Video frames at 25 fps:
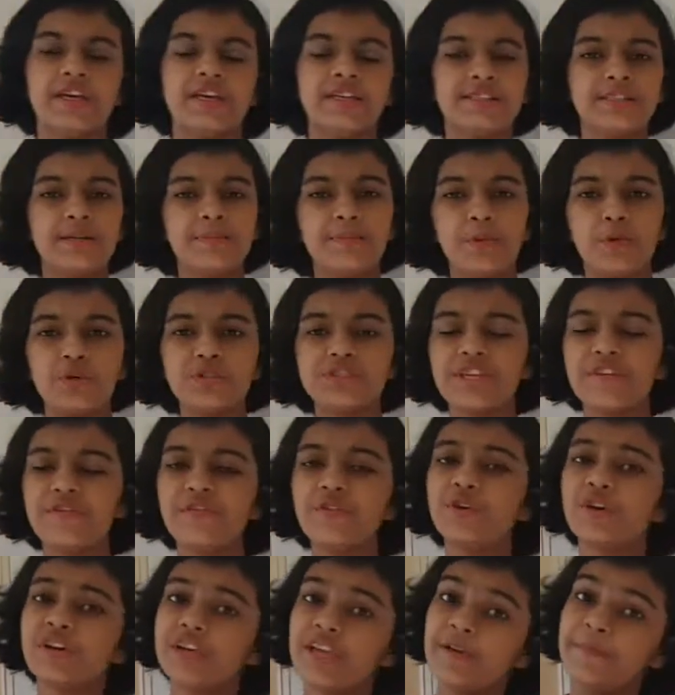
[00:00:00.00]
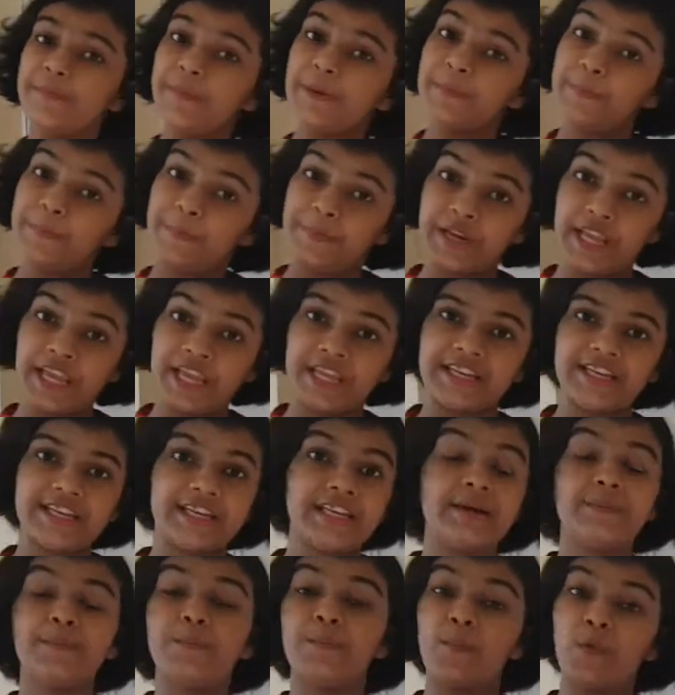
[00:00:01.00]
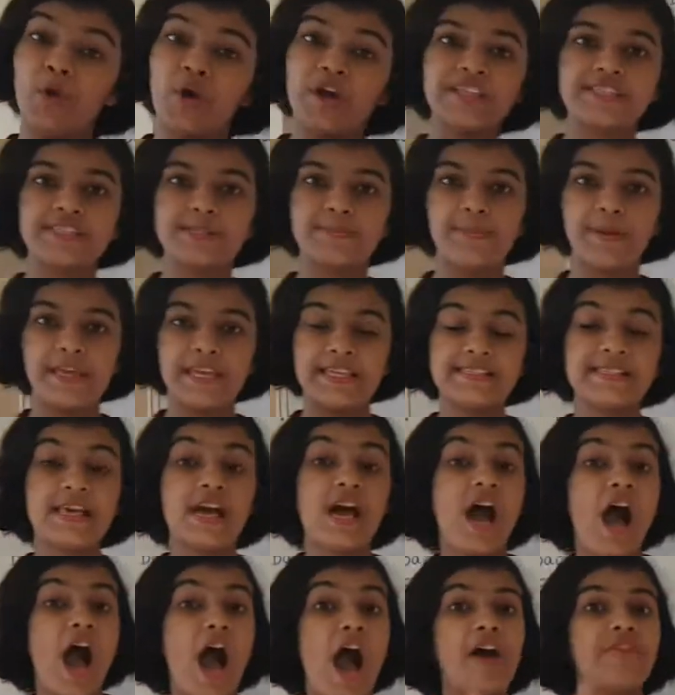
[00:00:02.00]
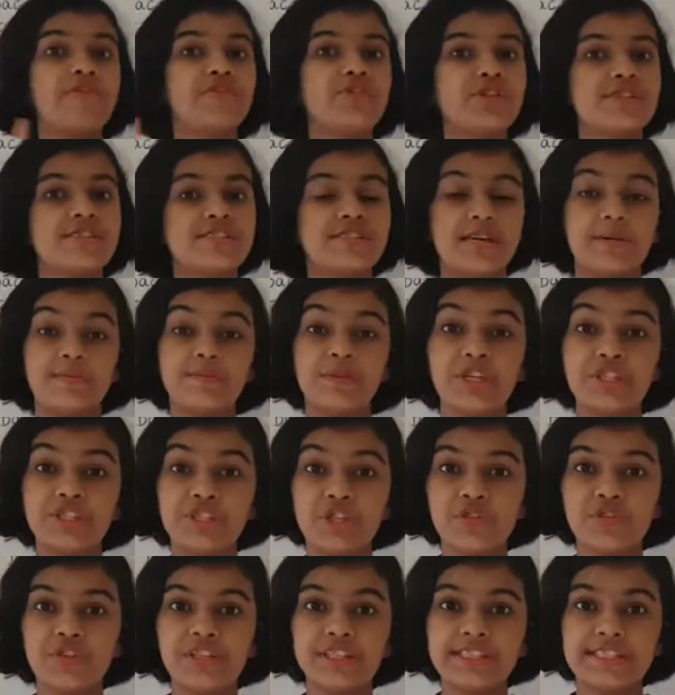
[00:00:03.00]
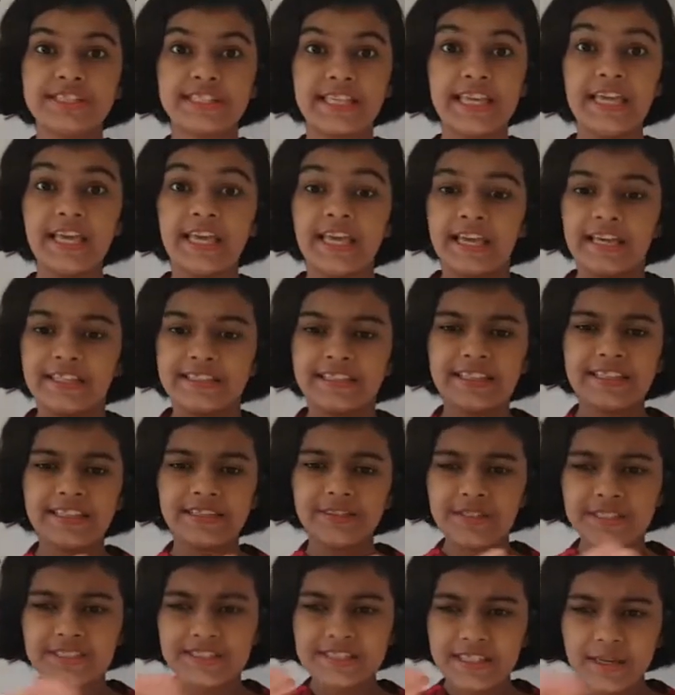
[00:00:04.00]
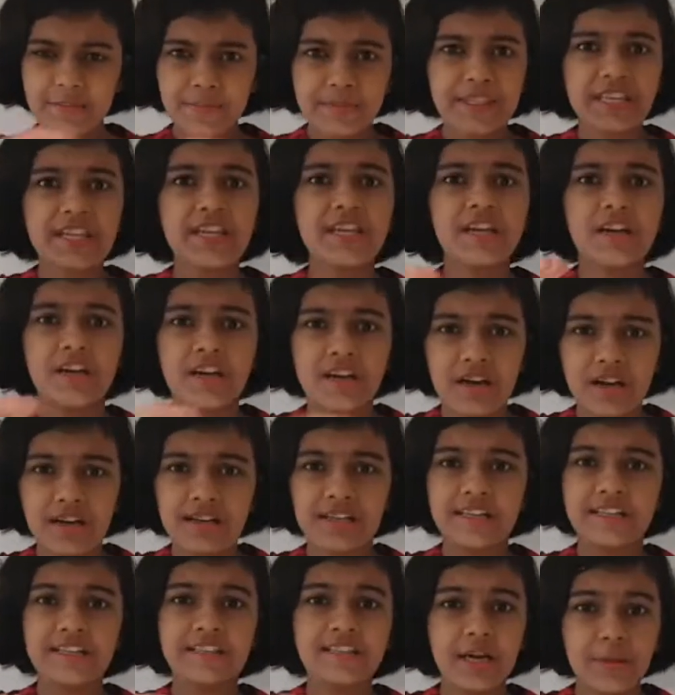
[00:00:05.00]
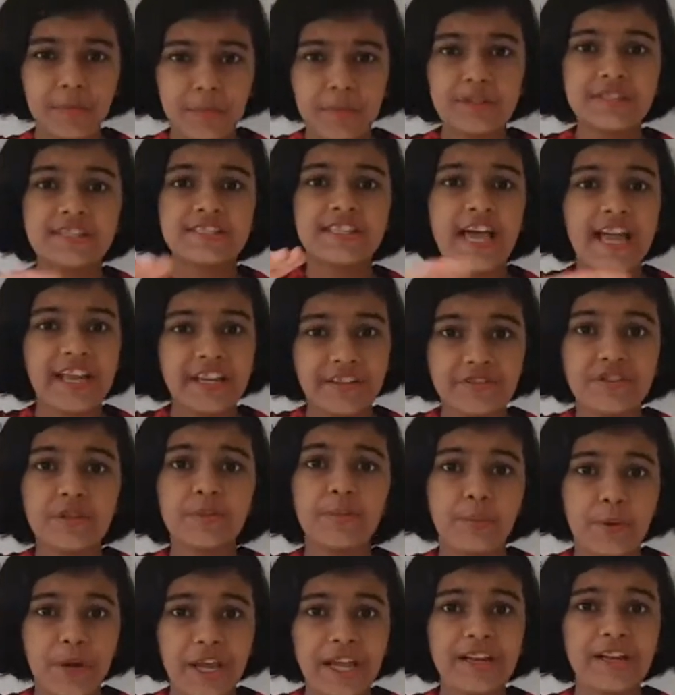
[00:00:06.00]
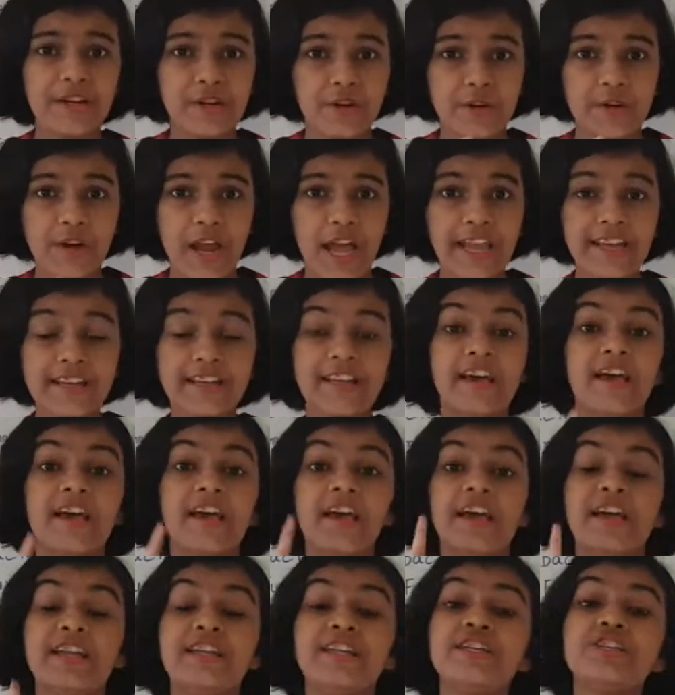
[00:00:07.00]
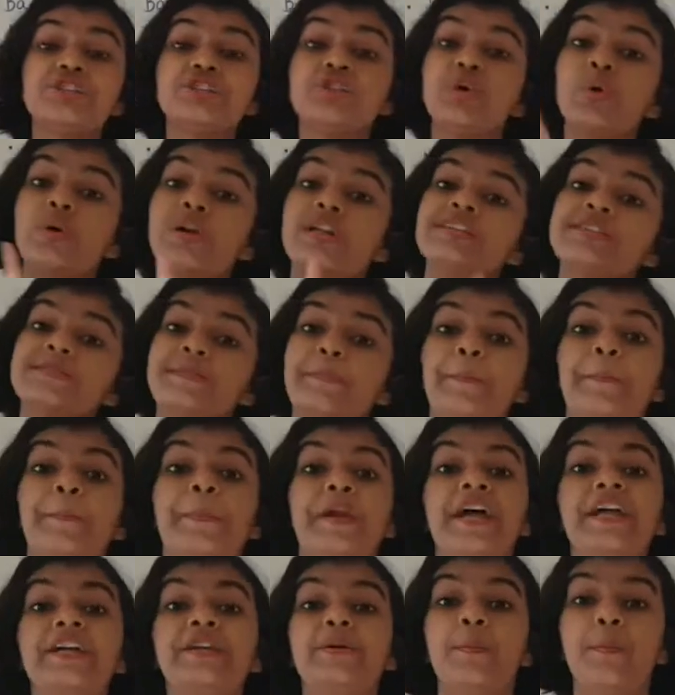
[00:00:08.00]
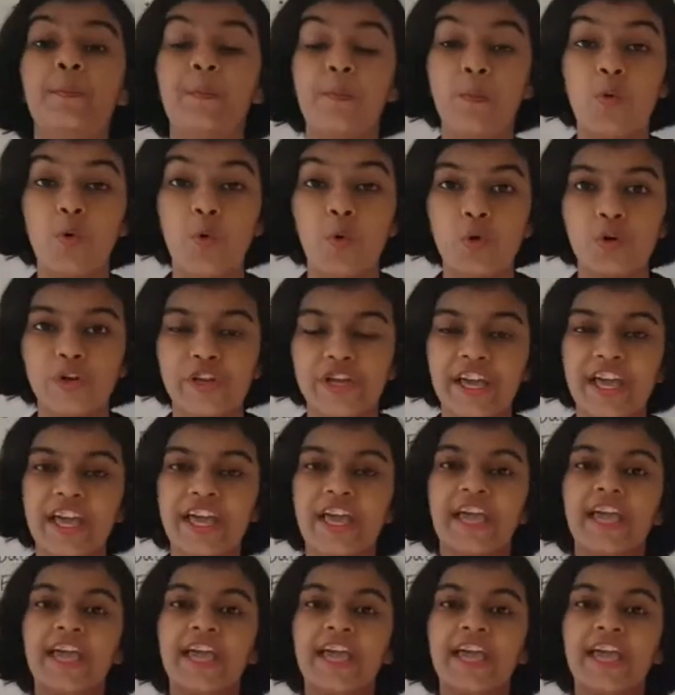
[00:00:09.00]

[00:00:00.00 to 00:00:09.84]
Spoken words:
Suppose if you keep a bread in a moist place, after some days you will see that there is something in the upper side of the bread, right? It is known as bread mold.